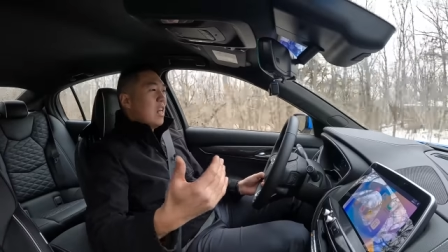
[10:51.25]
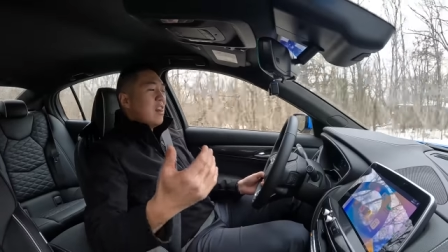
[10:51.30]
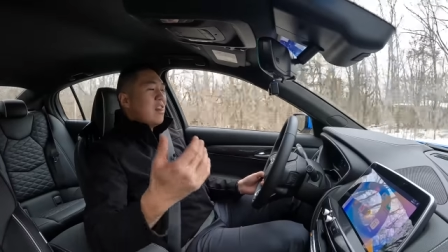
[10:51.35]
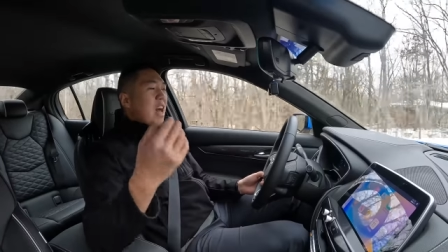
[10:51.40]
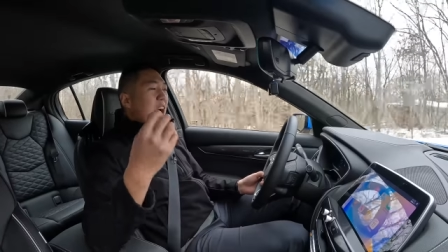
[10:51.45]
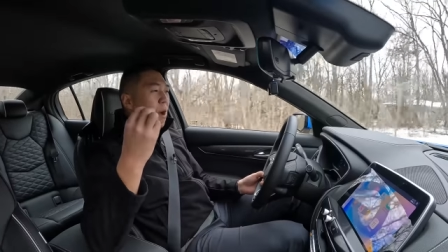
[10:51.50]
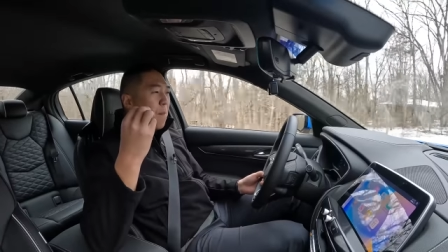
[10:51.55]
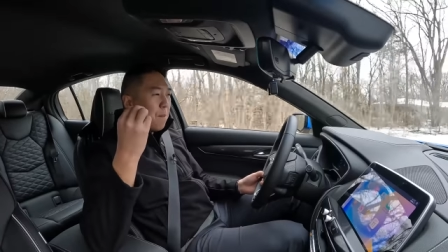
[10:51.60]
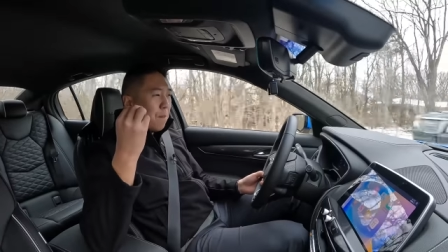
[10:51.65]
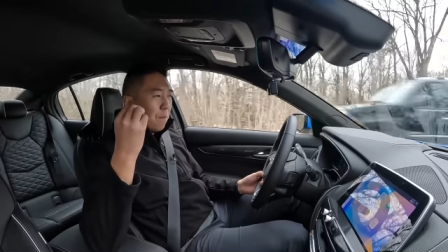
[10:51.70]

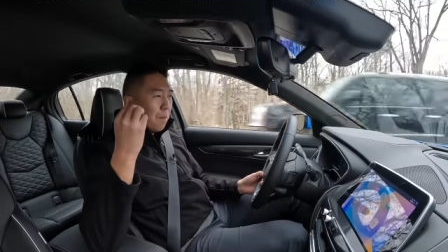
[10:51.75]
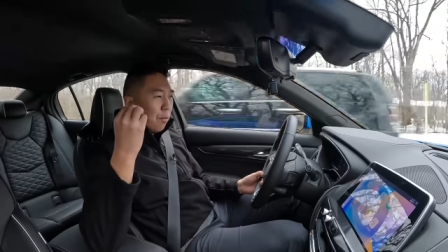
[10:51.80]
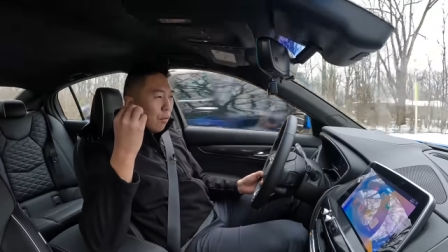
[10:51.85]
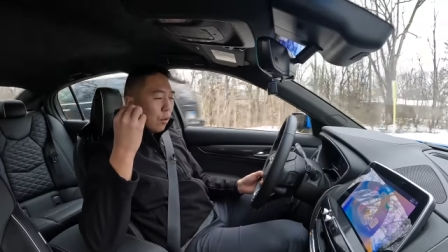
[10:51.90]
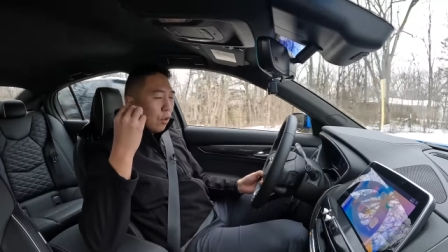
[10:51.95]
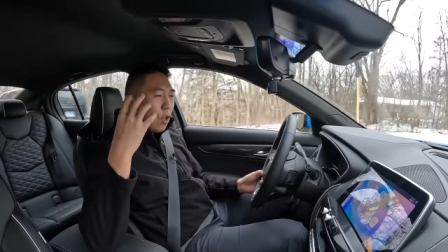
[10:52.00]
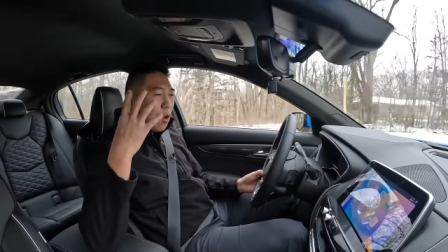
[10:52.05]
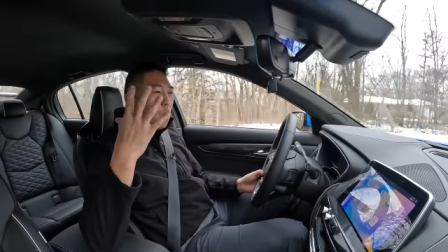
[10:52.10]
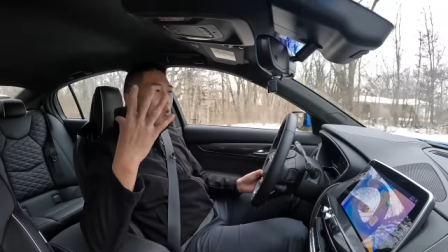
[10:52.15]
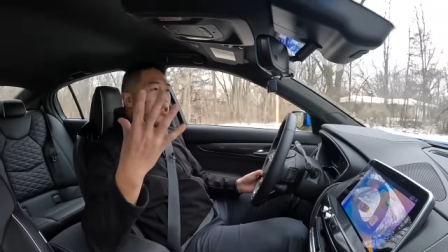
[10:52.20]
That
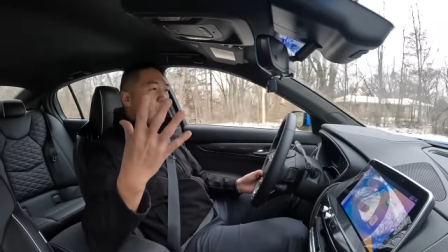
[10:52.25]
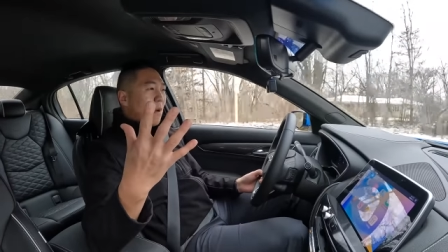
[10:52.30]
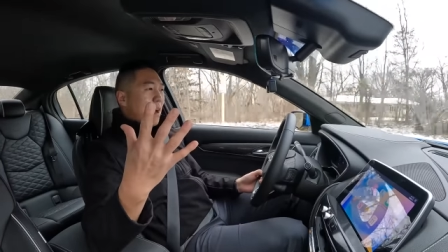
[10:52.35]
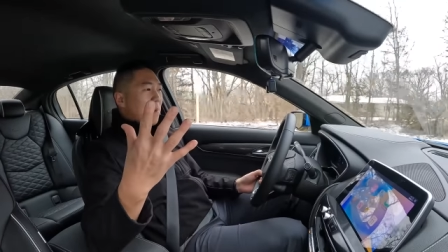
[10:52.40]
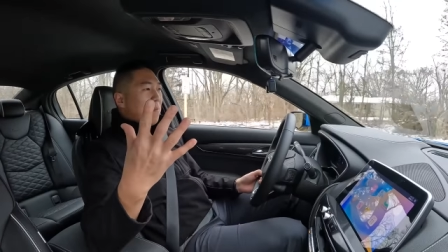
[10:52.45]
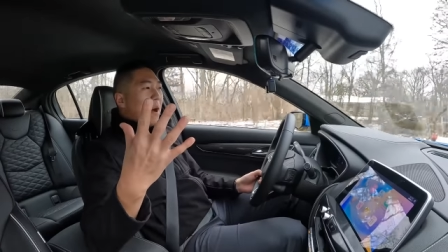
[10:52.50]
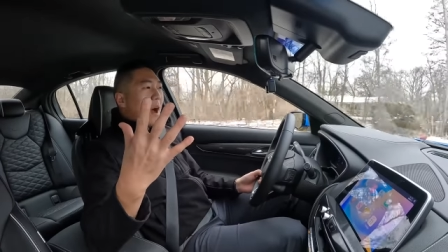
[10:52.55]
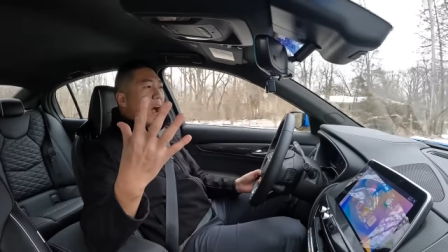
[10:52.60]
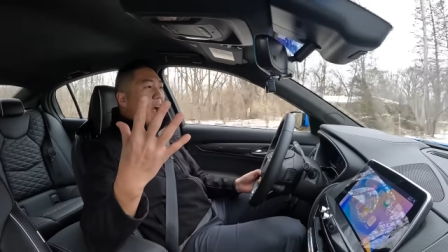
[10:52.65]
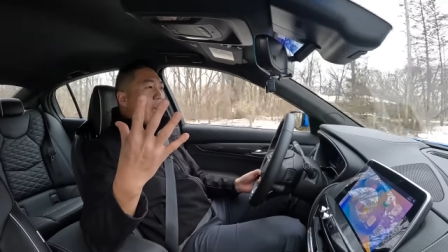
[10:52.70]
blows
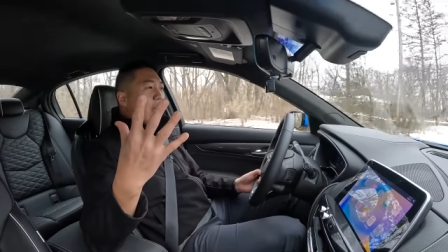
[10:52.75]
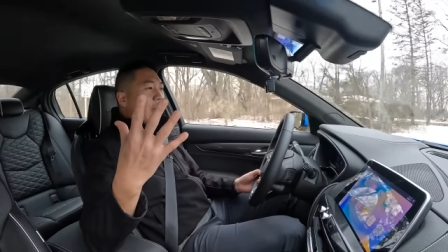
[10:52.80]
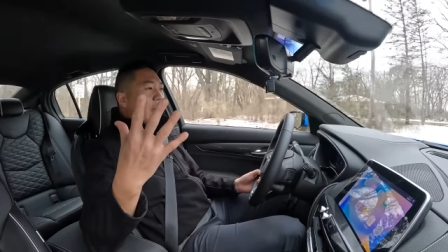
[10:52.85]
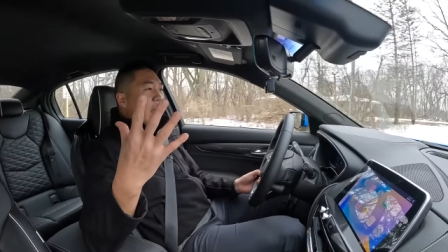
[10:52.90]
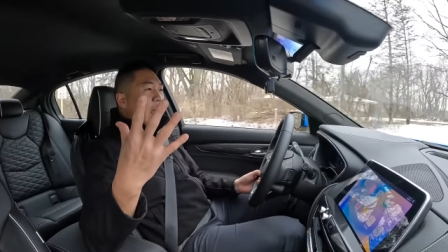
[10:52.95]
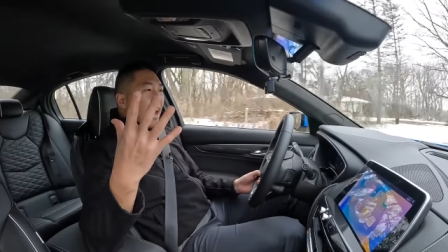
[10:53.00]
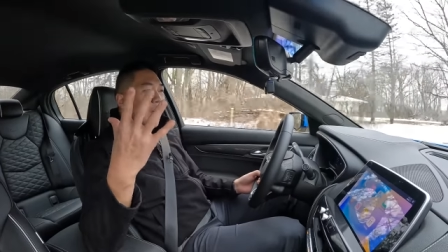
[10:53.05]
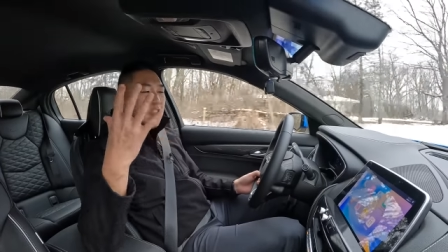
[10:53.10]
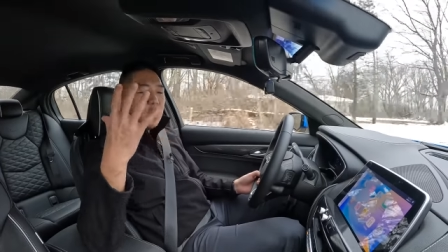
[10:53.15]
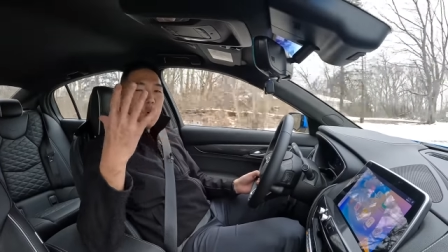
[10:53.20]
my mind.
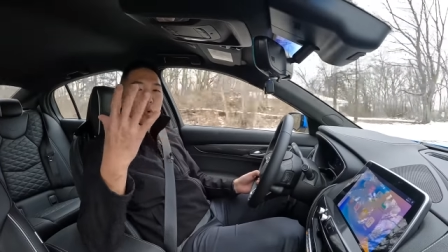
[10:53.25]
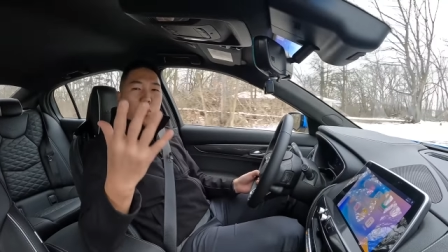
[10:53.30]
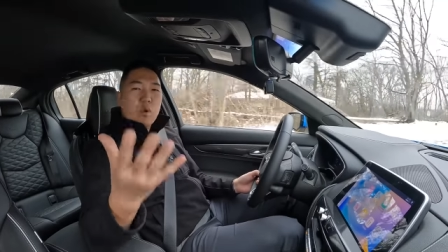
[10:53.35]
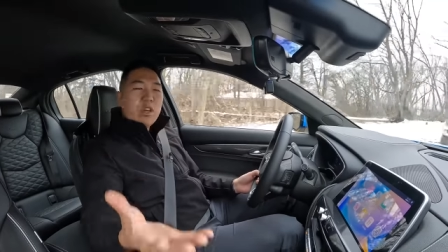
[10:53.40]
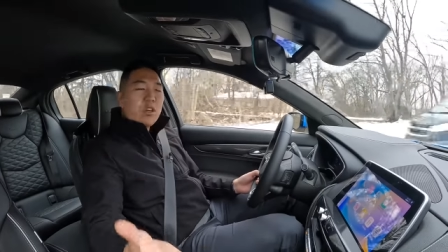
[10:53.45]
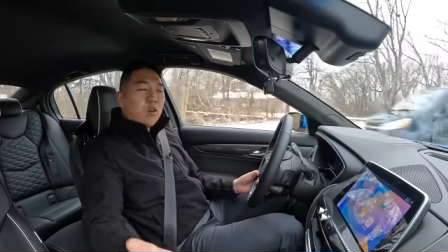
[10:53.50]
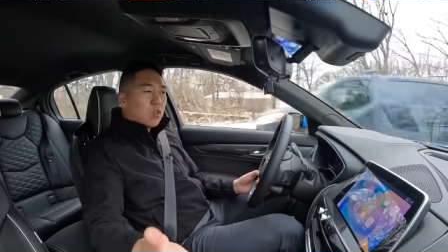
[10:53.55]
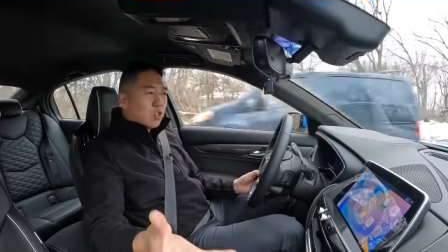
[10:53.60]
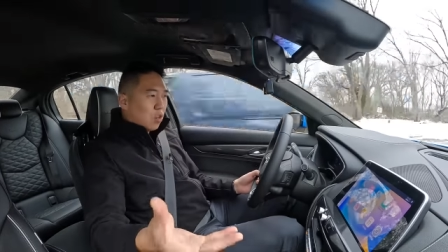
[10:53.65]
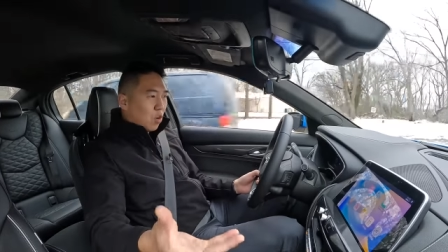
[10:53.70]
And the
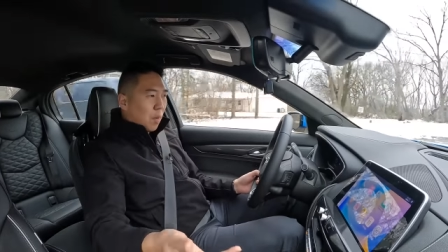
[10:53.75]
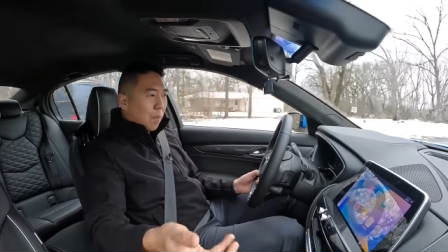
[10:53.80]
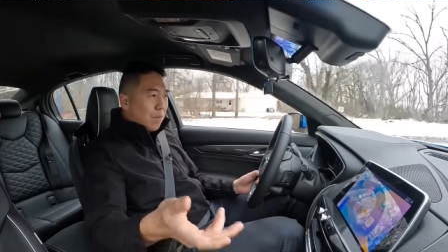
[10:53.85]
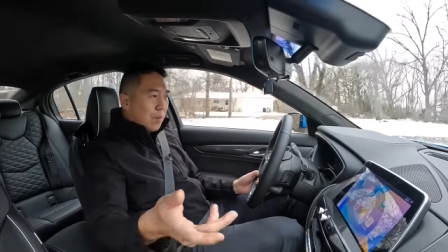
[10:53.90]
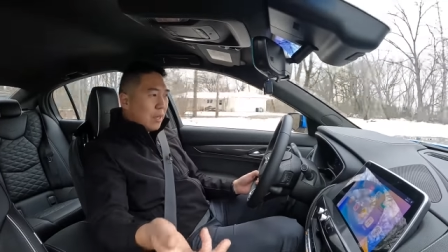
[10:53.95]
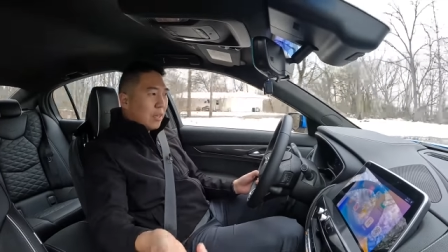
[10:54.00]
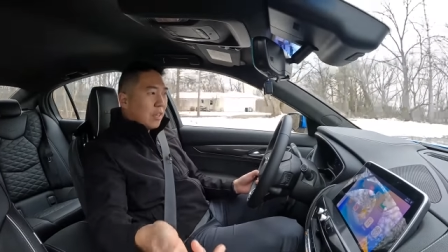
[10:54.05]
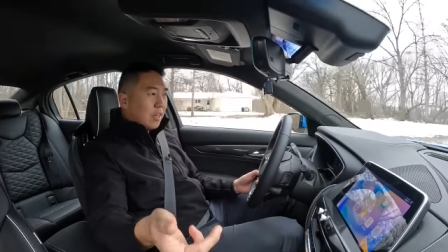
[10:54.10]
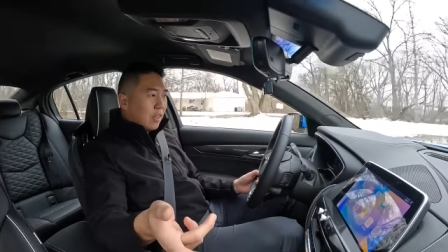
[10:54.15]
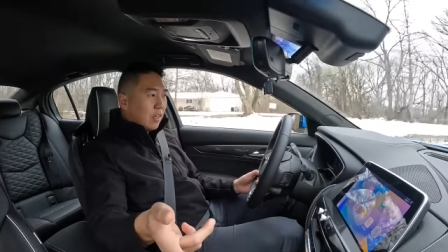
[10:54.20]
wheels are a
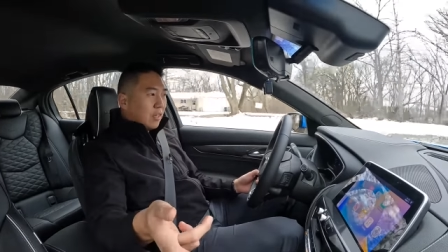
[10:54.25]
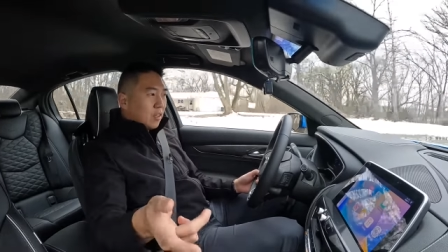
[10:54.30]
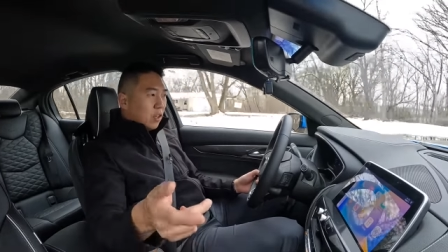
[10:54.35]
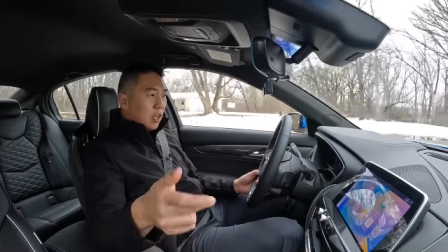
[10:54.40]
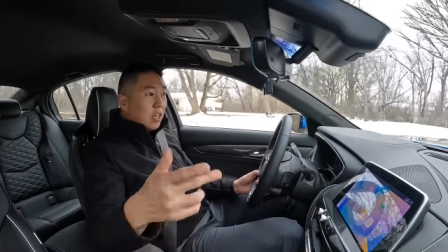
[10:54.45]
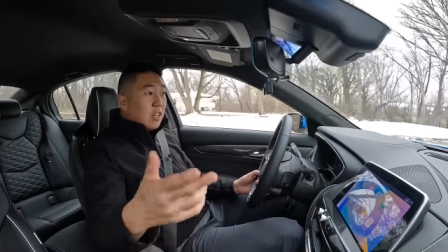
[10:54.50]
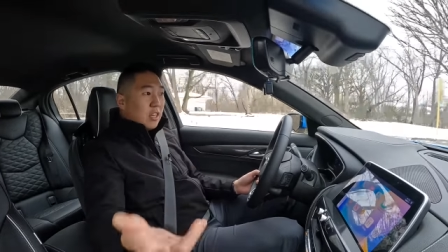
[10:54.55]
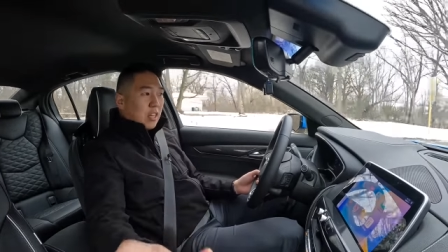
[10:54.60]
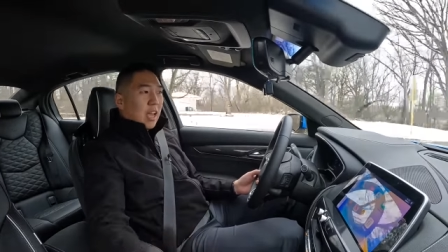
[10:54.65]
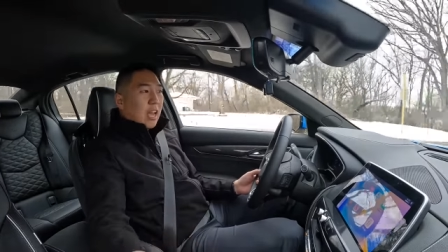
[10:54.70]
big
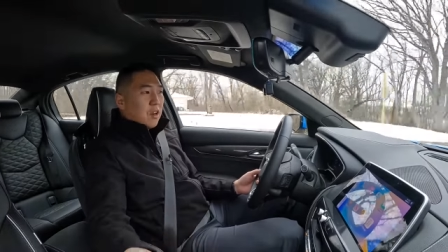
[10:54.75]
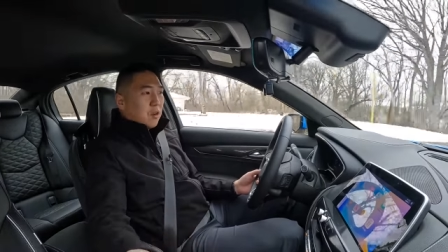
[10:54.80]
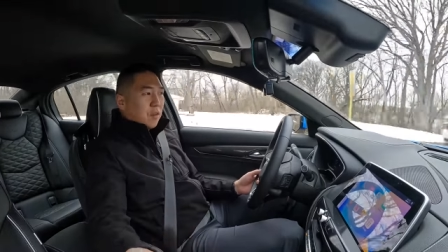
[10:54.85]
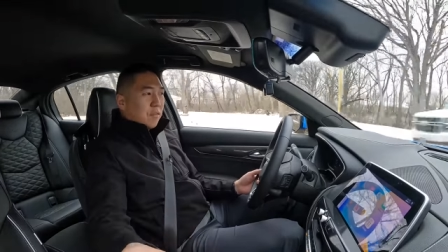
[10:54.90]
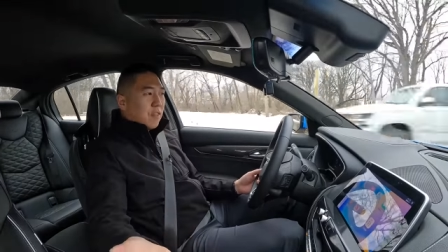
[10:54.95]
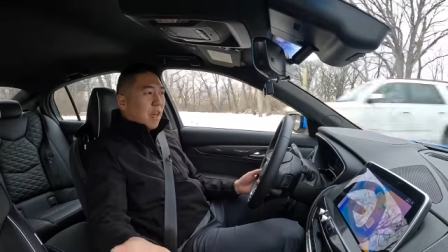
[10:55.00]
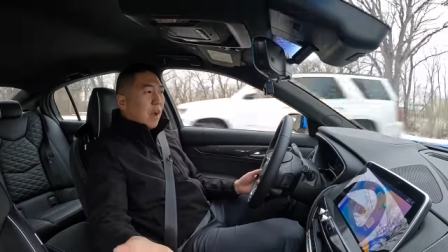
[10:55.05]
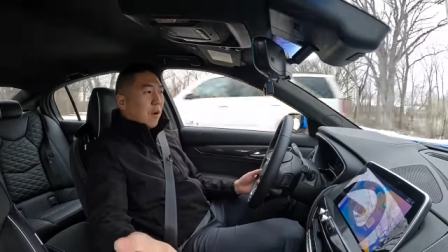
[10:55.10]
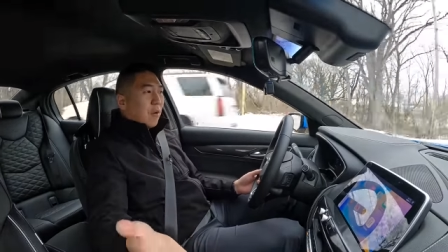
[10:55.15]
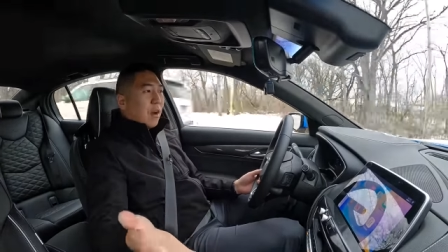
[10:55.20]
indicator
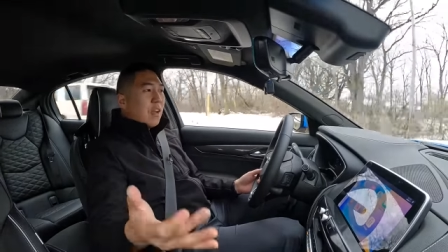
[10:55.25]
of that,